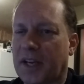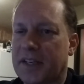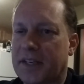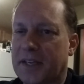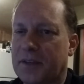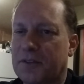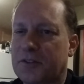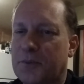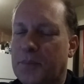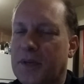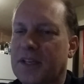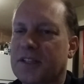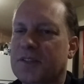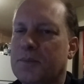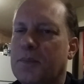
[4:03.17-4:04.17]
ideals
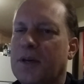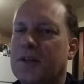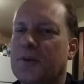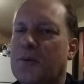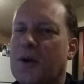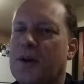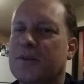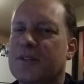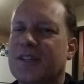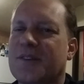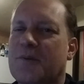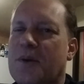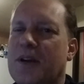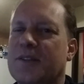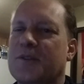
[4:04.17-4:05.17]
being spun around and
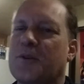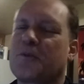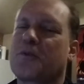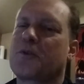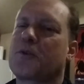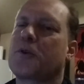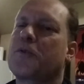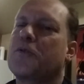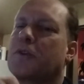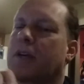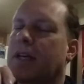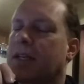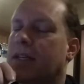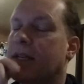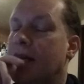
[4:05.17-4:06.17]
around over and over
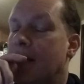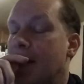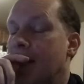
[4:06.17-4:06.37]
again.